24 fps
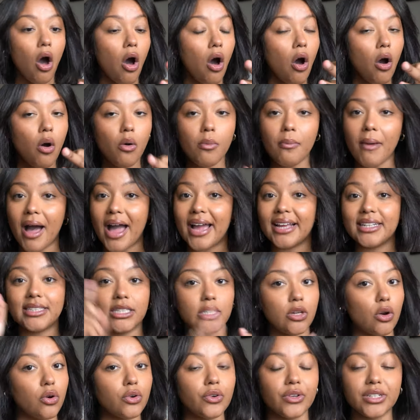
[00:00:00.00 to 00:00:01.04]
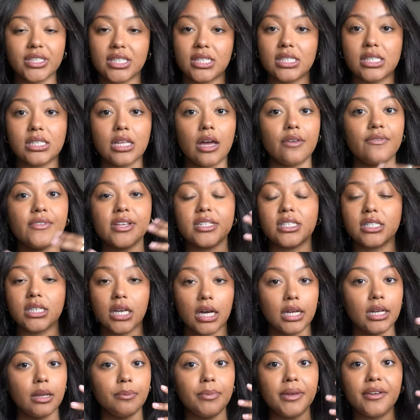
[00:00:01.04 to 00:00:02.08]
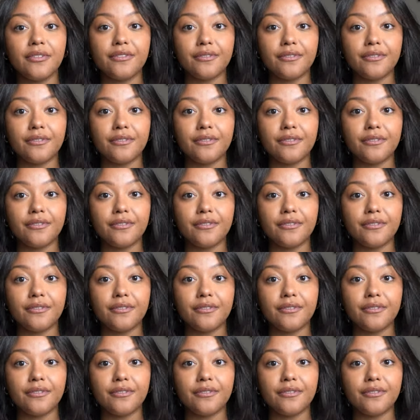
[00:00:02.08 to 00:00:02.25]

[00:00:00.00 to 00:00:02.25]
all my deodorants and stuff is going to be